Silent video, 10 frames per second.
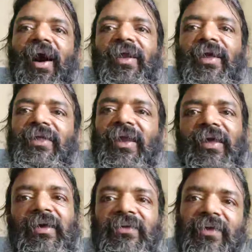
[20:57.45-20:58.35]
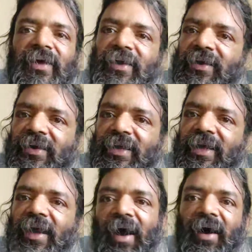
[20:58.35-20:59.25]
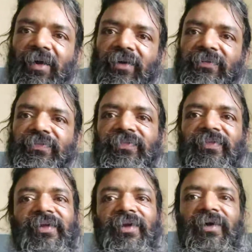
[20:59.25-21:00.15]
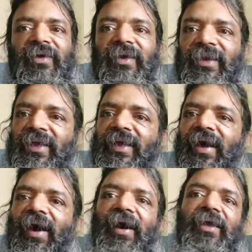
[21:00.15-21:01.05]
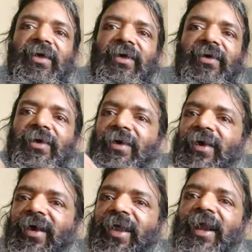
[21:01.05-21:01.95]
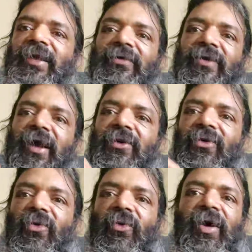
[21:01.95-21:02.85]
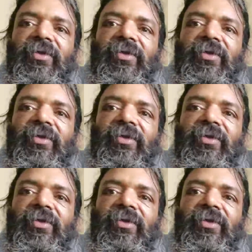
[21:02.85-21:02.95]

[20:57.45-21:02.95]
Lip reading: Another is dr, dr, radius can grow